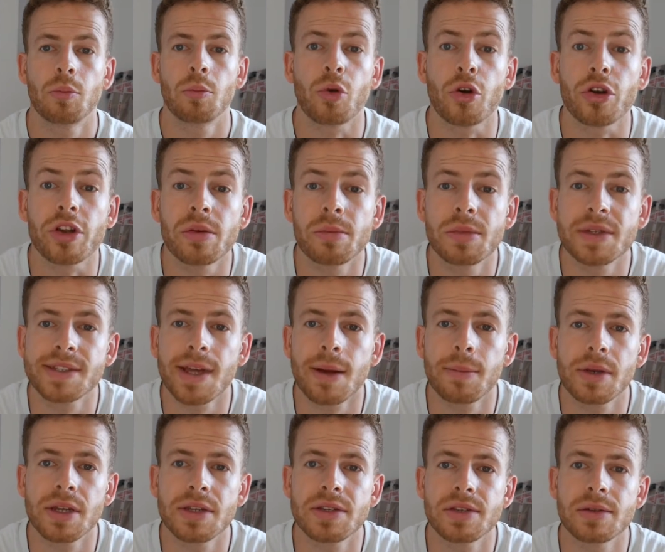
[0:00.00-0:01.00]
broken
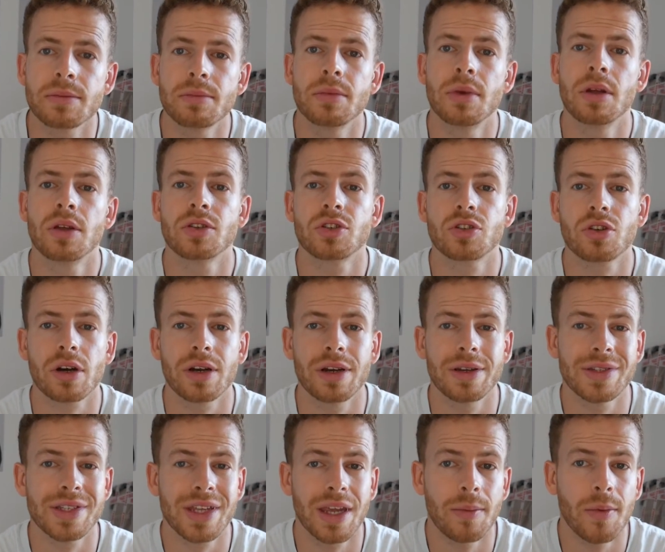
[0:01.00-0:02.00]
metabolism,
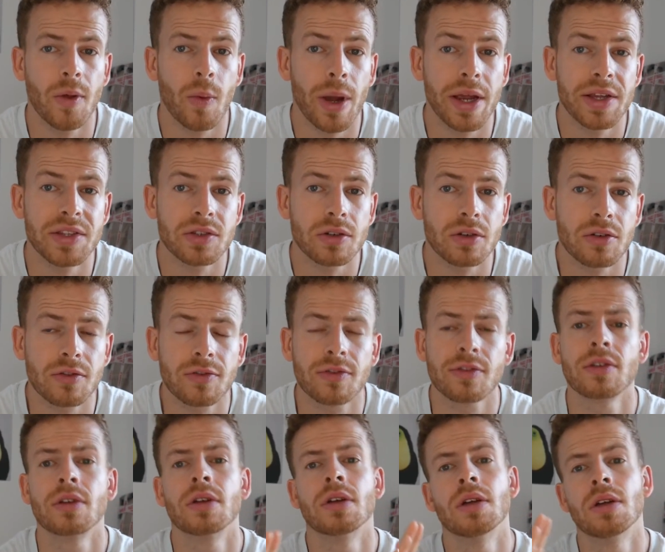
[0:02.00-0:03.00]
struggling to keep the weight
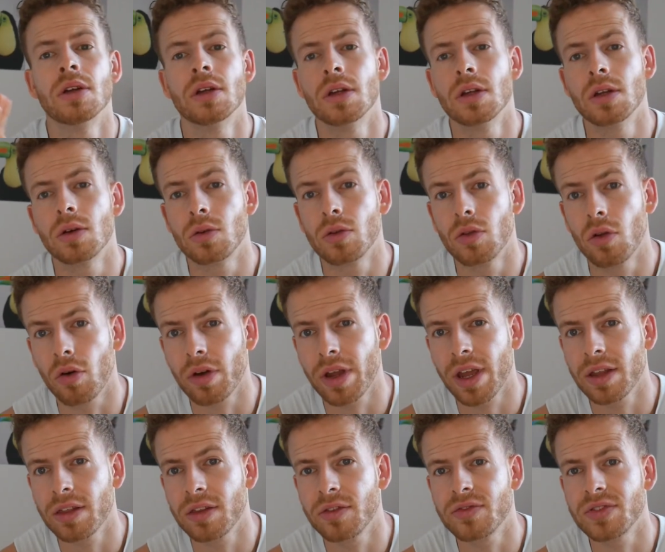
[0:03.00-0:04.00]
off, not
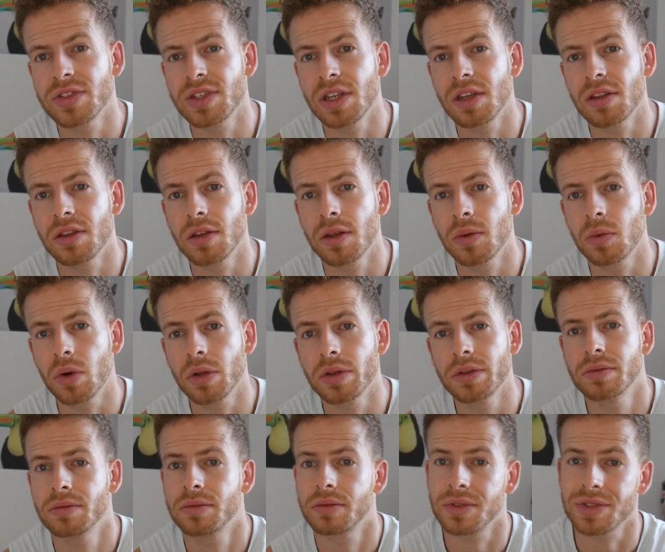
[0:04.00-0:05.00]
getting the physique that you
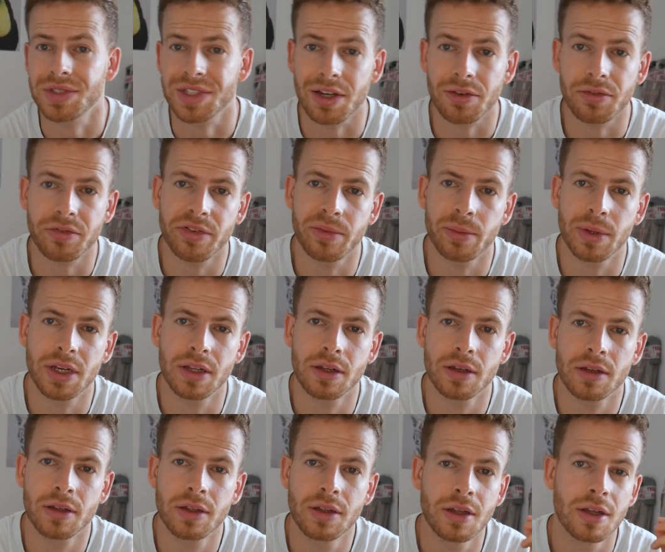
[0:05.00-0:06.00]
want, sound
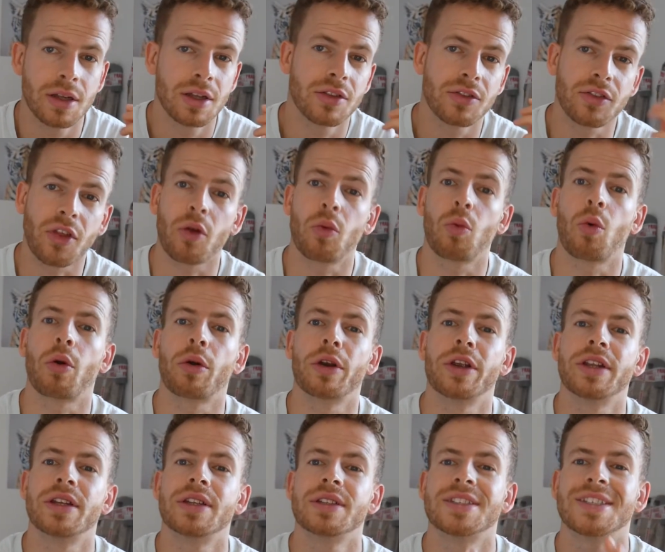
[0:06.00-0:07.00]
familiar? Don't
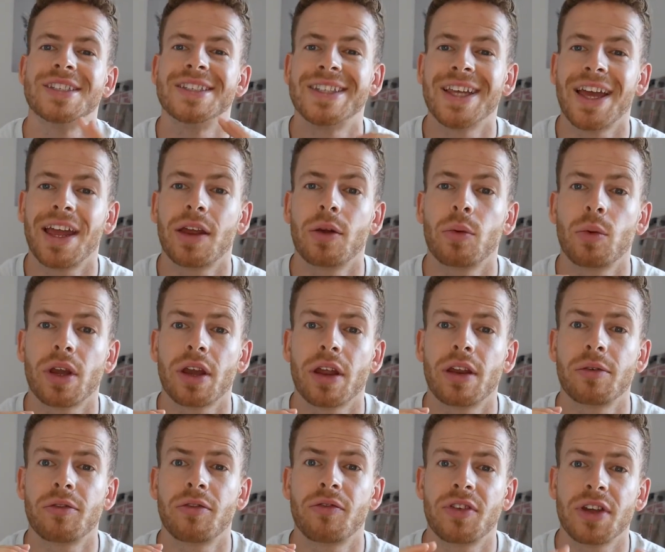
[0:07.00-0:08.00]
worry, today we're
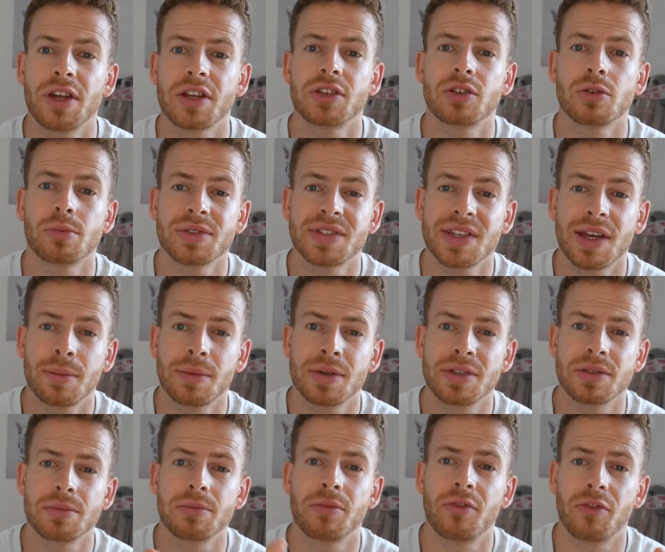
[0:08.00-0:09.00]
going to fix your
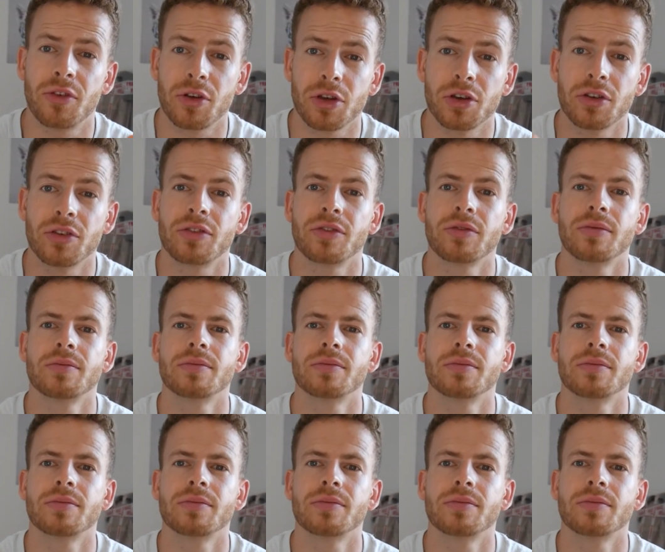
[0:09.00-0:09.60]
metabolism for good.